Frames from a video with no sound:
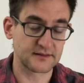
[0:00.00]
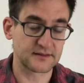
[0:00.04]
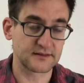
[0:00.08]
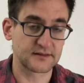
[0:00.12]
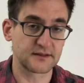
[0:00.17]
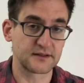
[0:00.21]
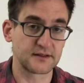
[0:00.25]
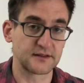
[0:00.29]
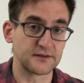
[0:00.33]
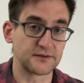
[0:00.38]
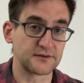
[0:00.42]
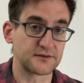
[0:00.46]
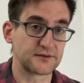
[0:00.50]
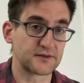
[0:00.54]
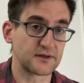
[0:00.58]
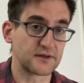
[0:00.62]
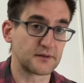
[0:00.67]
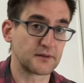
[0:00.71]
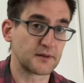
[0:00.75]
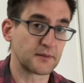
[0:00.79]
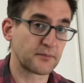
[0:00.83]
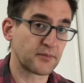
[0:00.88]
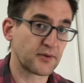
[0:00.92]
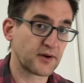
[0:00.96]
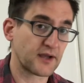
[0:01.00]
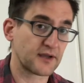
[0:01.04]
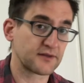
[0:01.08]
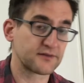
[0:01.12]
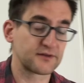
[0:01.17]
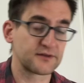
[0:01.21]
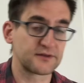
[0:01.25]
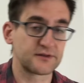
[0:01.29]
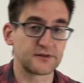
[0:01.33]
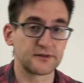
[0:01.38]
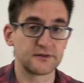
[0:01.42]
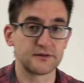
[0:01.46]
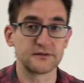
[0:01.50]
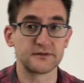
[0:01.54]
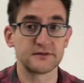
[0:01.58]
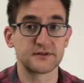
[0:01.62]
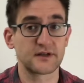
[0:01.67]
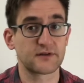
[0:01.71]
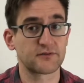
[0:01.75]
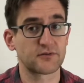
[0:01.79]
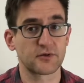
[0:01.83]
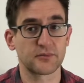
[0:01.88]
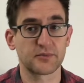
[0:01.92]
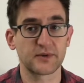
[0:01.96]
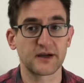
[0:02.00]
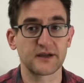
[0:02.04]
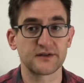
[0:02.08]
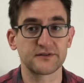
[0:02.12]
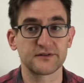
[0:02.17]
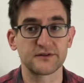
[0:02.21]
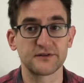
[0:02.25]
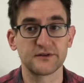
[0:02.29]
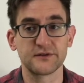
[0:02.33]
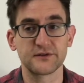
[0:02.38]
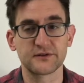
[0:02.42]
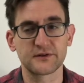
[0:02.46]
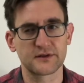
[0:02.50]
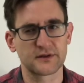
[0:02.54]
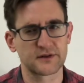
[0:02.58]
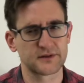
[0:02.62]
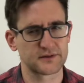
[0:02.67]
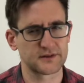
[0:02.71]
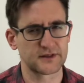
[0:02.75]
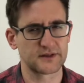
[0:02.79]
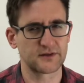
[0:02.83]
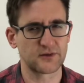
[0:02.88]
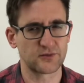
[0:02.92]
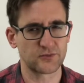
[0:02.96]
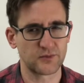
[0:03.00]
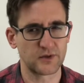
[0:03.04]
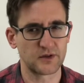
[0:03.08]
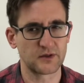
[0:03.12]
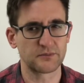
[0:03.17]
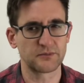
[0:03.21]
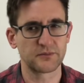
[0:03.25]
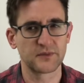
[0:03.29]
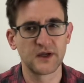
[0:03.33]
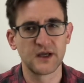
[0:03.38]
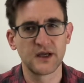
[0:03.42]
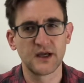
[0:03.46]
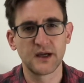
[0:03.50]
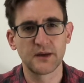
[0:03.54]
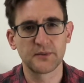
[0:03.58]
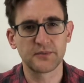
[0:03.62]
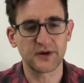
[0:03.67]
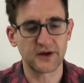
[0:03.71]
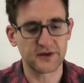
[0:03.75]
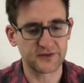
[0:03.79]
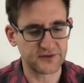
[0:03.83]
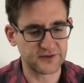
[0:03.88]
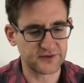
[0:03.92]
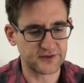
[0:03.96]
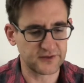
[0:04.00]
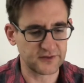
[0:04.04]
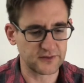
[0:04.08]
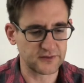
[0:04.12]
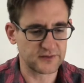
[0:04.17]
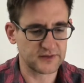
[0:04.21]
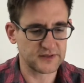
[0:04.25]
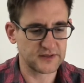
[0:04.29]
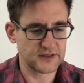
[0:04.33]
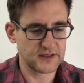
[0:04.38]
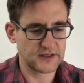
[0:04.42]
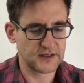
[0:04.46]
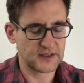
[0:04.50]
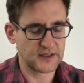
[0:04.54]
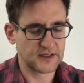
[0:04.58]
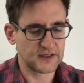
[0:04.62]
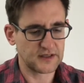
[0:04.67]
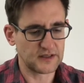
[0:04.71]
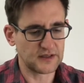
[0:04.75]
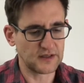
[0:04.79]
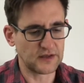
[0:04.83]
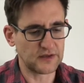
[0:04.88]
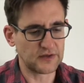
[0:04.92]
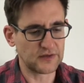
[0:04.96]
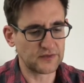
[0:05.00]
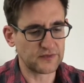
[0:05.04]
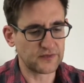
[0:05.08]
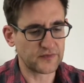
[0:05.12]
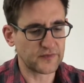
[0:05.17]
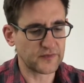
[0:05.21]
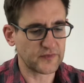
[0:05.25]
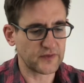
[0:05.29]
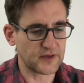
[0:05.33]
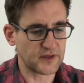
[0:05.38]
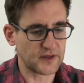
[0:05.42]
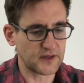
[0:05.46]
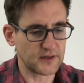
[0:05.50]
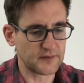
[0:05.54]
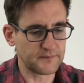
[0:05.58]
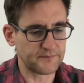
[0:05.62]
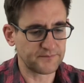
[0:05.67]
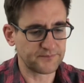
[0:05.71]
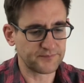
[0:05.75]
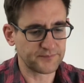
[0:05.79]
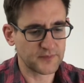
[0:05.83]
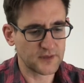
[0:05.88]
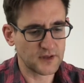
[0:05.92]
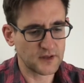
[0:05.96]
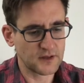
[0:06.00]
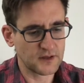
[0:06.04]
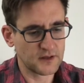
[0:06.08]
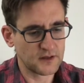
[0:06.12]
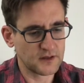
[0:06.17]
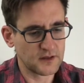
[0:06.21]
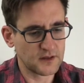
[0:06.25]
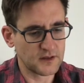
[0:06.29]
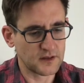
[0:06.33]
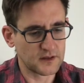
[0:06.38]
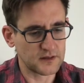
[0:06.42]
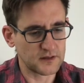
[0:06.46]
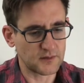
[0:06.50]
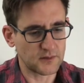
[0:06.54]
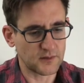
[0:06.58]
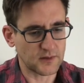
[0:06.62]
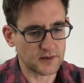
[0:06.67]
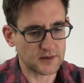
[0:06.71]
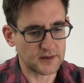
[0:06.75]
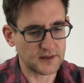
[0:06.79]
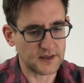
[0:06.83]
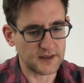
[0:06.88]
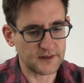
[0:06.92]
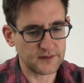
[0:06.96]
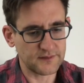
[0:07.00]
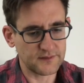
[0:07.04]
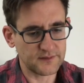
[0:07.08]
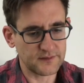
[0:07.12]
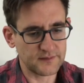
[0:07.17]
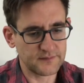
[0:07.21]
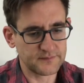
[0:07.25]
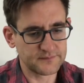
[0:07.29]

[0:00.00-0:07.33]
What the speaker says: kills a prostitute, several prostitutes. Clearly, this one prostitute is lower class.